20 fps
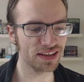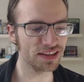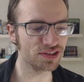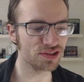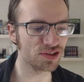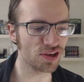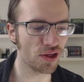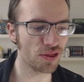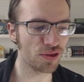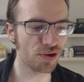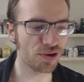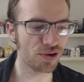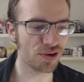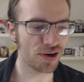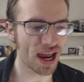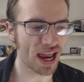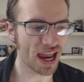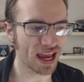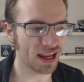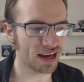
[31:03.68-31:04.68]
each
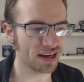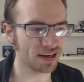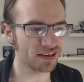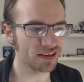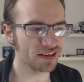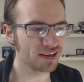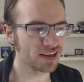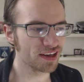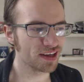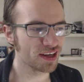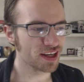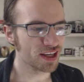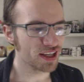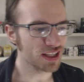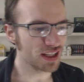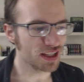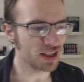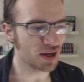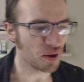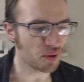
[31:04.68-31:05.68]
other, and,
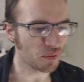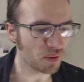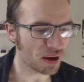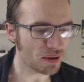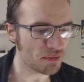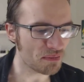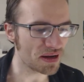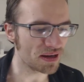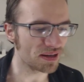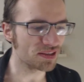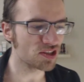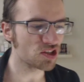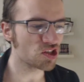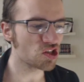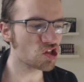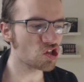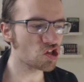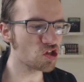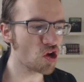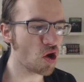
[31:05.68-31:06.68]
you know, I mean,
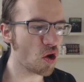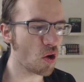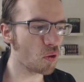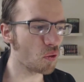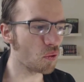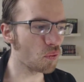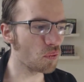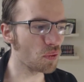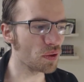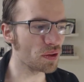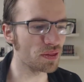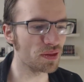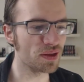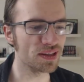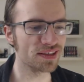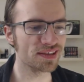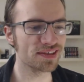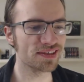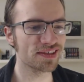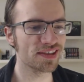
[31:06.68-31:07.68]
Snow with
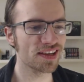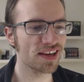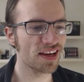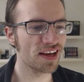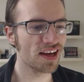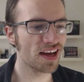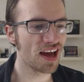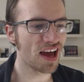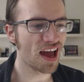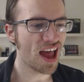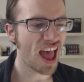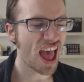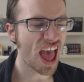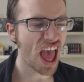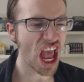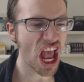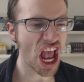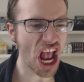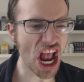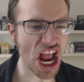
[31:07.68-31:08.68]
this
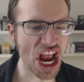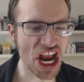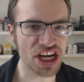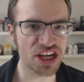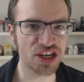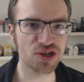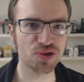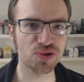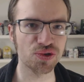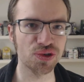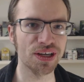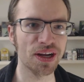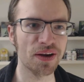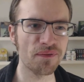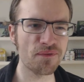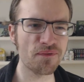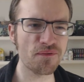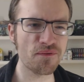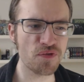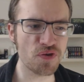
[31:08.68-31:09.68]
hatred
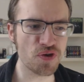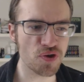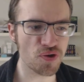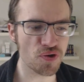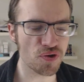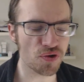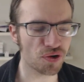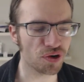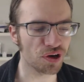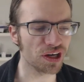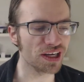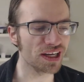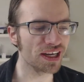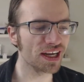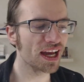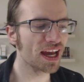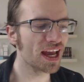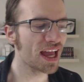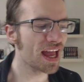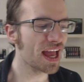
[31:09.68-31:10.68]
and fury,
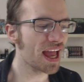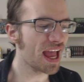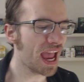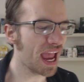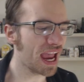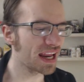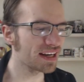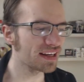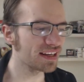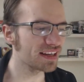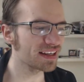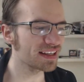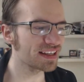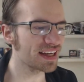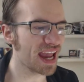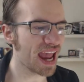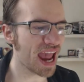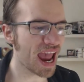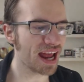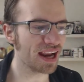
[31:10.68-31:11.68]
and
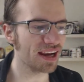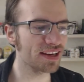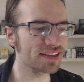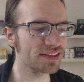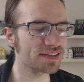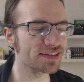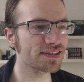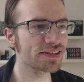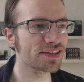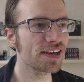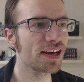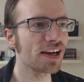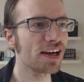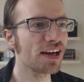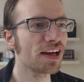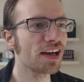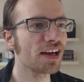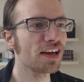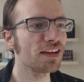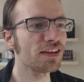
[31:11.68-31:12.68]
Katniss,
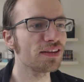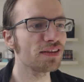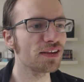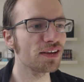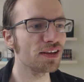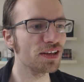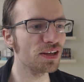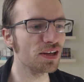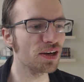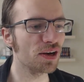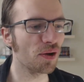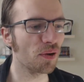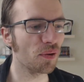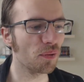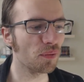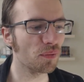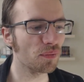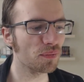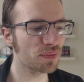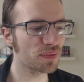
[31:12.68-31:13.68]
you
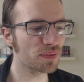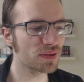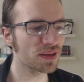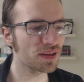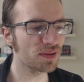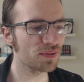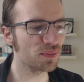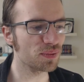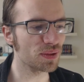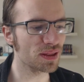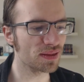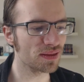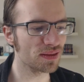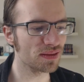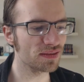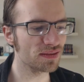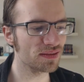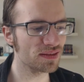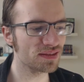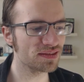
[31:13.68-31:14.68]
know, with
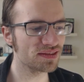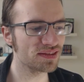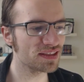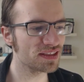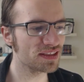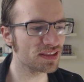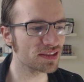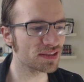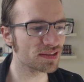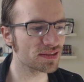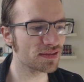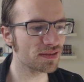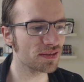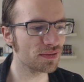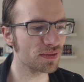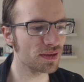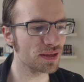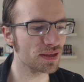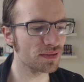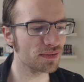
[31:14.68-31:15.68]
just
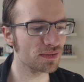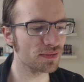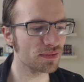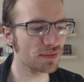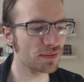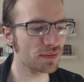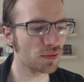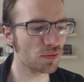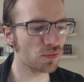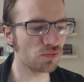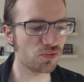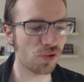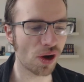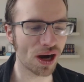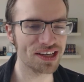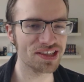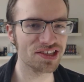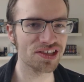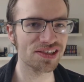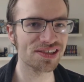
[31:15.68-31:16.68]
the
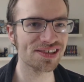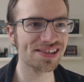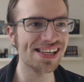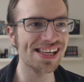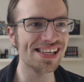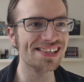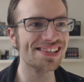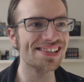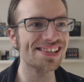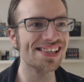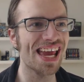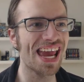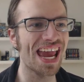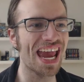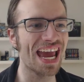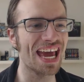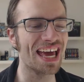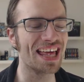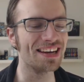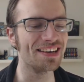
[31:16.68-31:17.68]
righteousness,
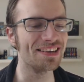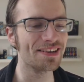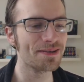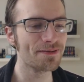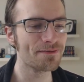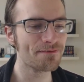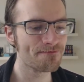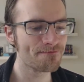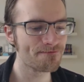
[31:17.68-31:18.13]
and